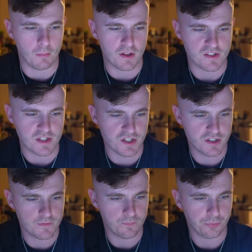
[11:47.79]

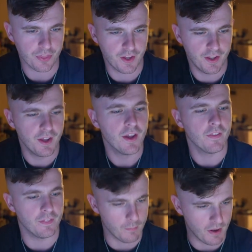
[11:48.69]
message.
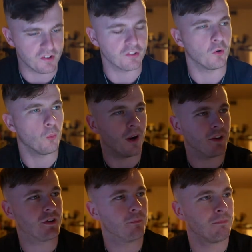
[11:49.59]
The message can wait.